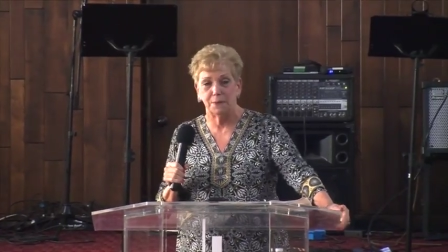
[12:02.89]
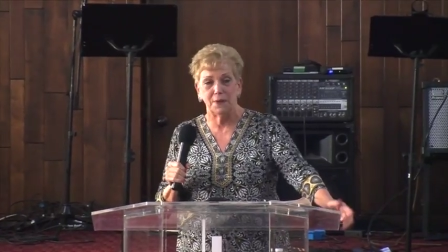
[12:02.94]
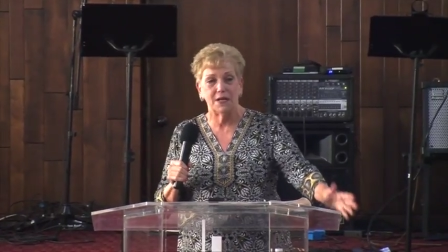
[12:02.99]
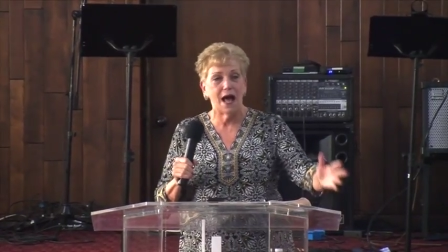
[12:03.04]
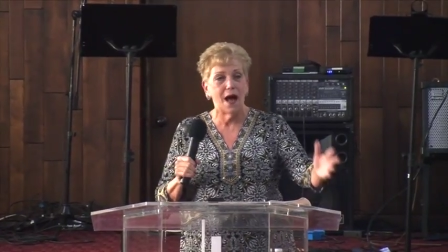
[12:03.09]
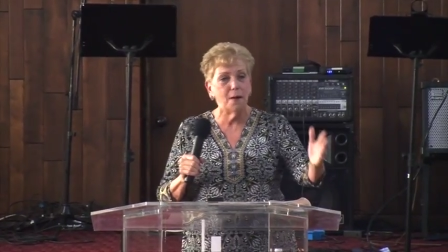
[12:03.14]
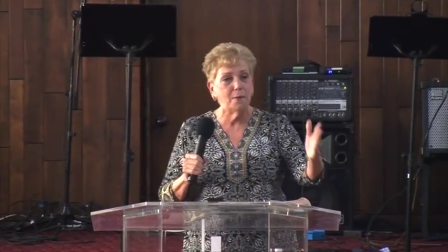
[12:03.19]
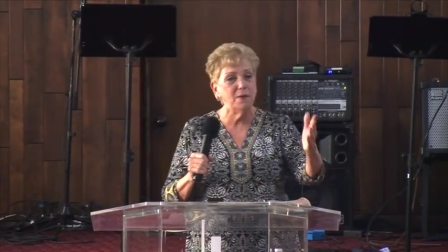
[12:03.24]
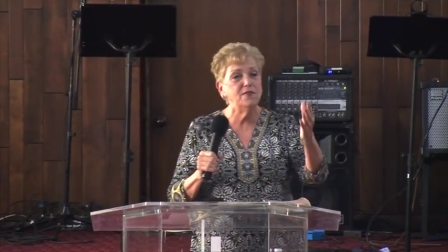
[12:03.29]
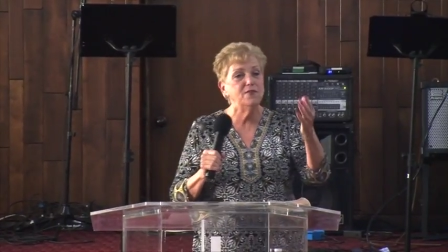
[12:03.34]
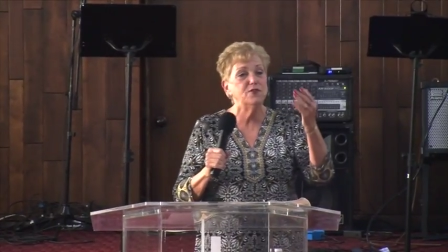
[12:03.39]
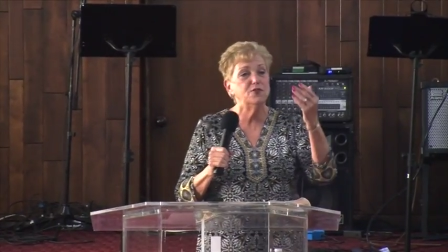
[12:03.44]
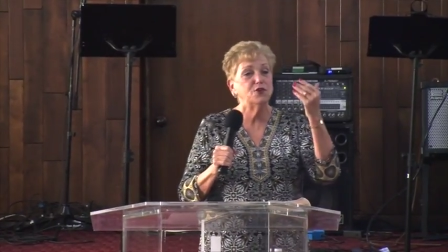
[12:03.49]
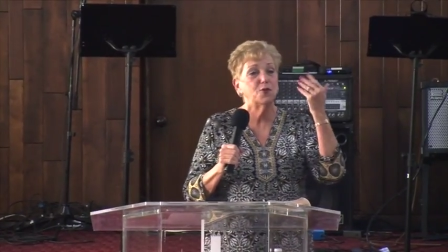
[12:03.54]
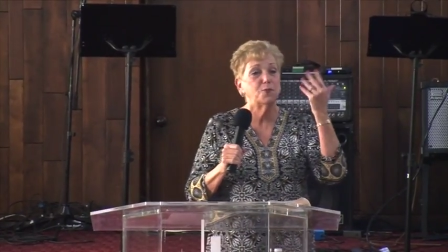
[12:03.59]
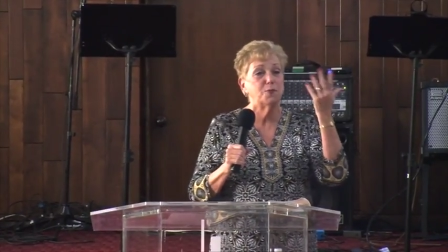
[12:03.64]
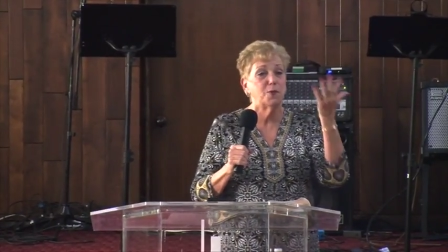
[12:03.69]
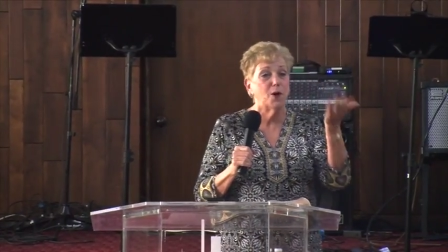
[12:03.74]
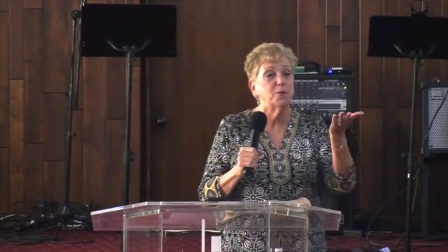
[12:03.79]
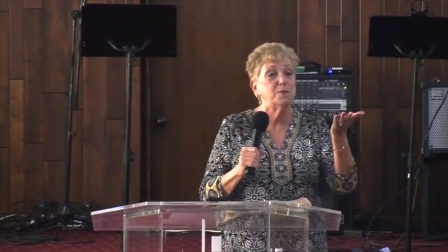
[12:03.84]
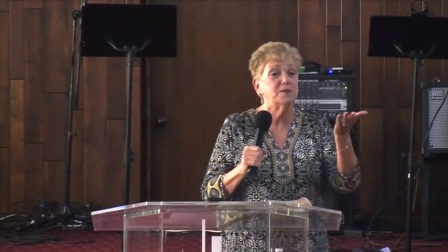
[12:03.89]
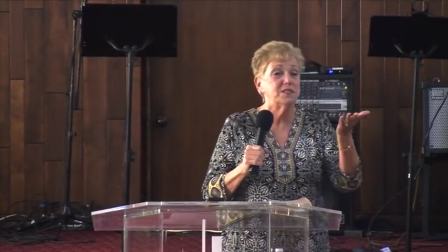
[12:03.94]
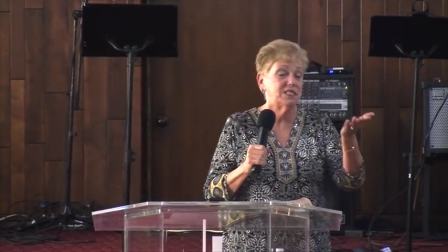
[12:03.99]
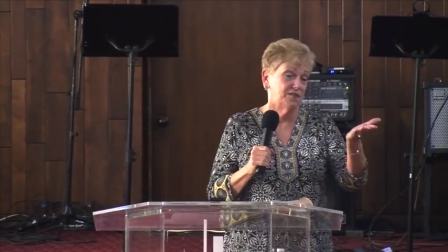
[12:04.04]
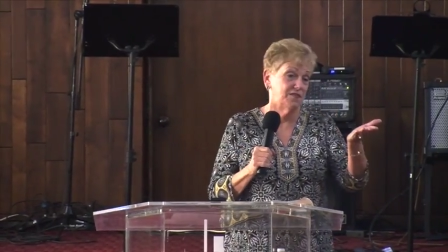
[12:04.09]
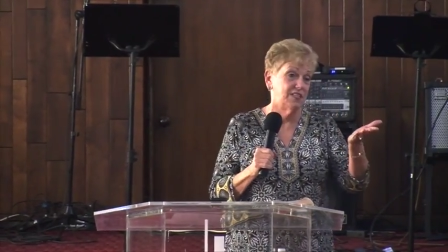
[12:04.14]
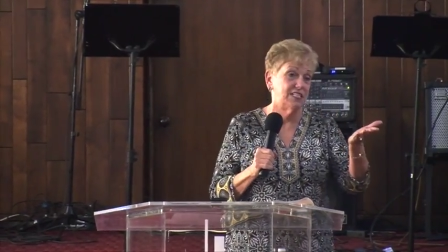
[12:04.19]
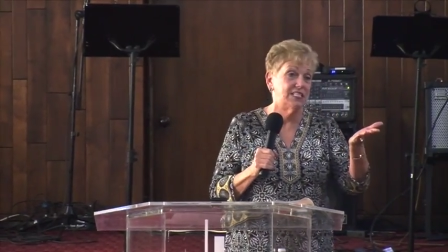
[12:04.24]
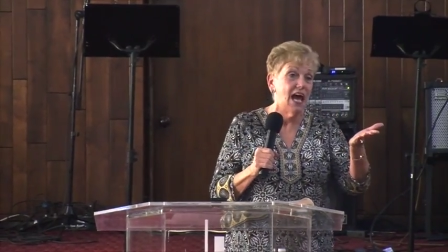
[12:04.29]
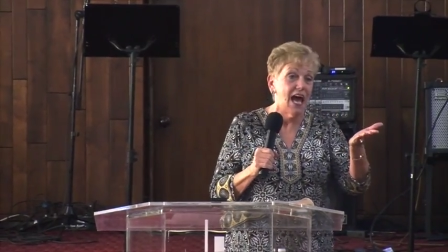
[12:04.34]
but how many of you know the purpose
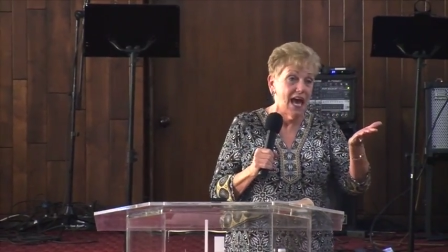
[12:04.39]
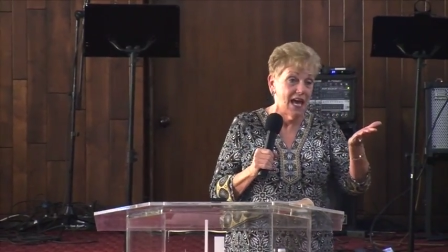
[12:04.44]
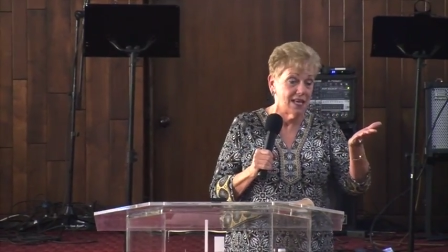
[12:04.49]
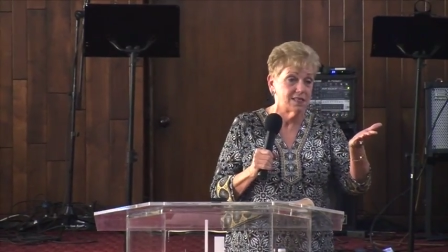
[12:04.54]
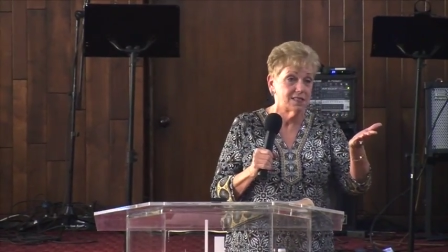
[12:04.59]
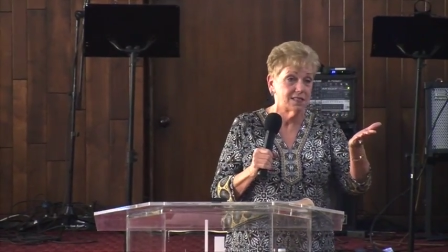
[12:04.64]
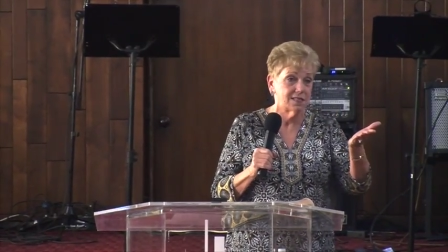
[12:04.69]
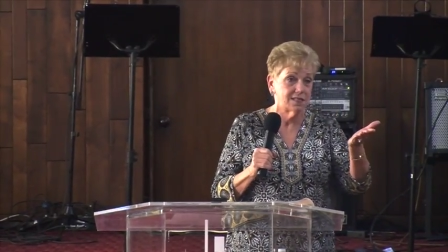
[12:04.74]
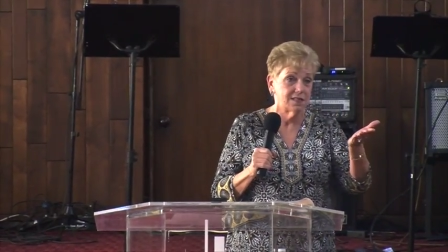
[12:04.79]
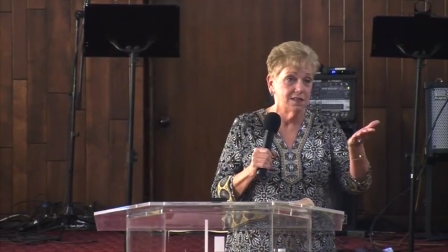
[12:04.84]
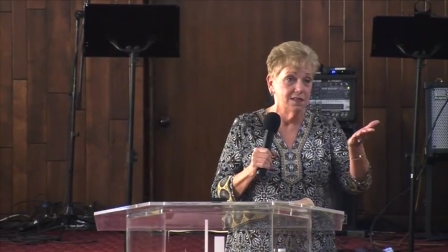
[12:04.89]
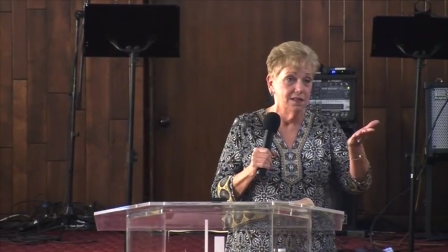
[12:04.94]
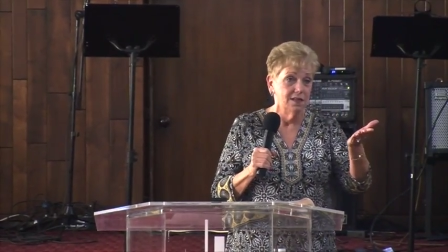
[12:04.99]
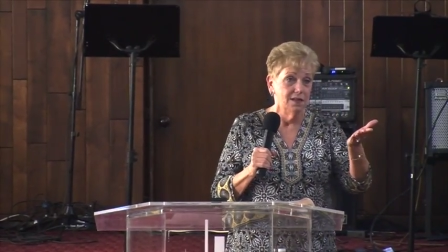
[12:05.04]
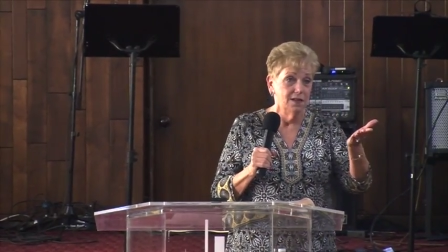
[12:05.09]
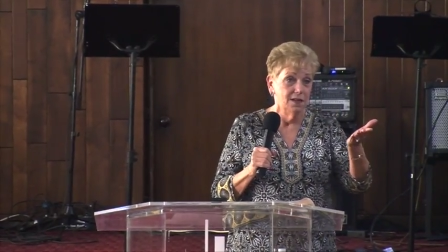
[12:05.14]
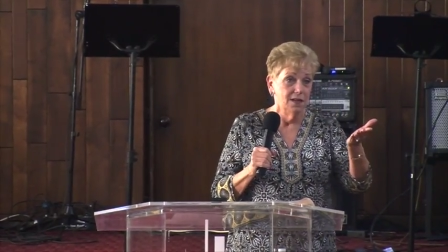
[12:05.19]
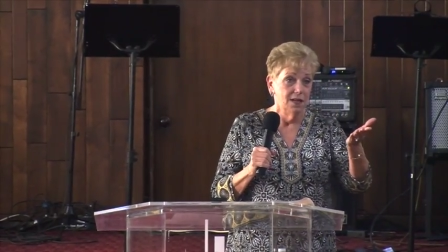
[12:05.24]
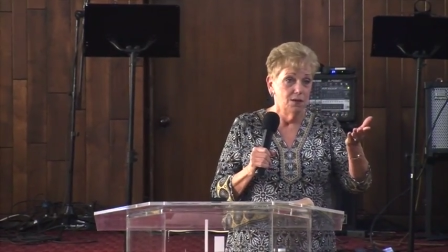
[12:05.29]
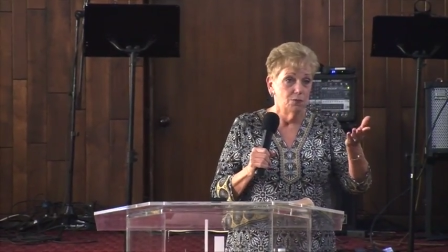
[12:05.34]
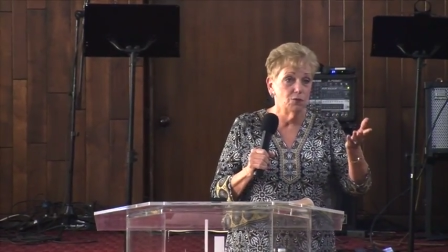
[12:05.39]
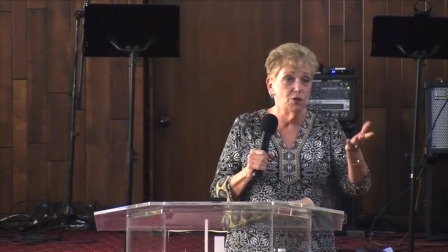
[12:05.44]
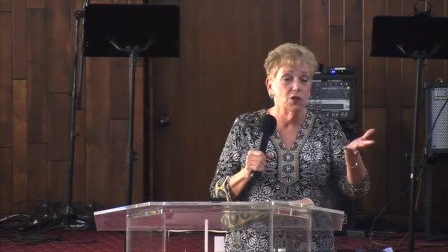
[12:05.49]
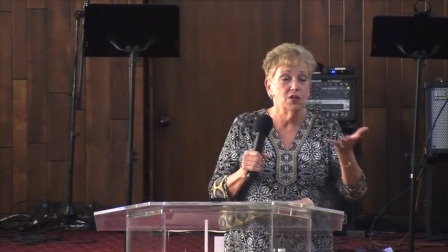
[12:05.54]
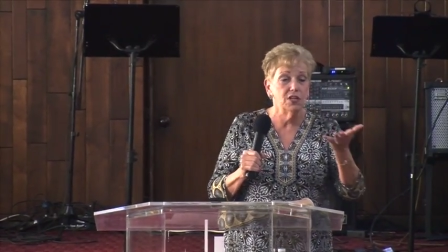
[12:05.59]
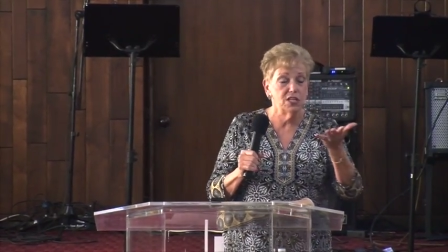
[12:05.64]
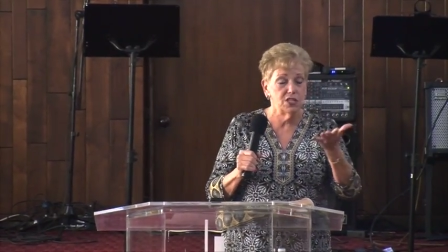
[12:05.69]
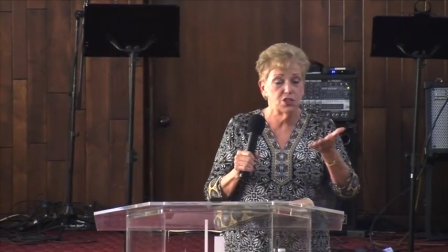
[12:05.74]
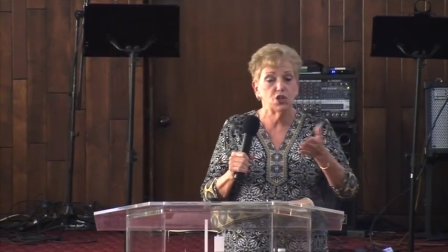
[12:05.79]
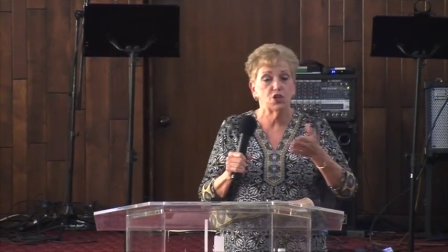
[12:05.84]
of a test
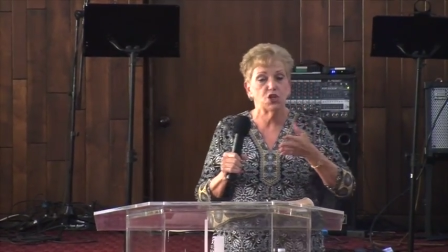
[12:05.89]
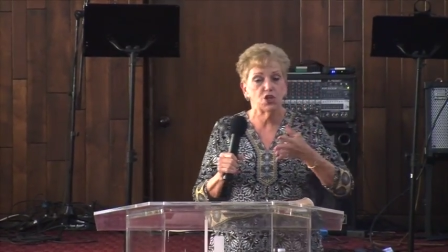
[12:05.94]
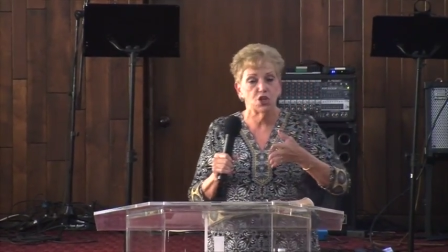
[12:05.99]
really is to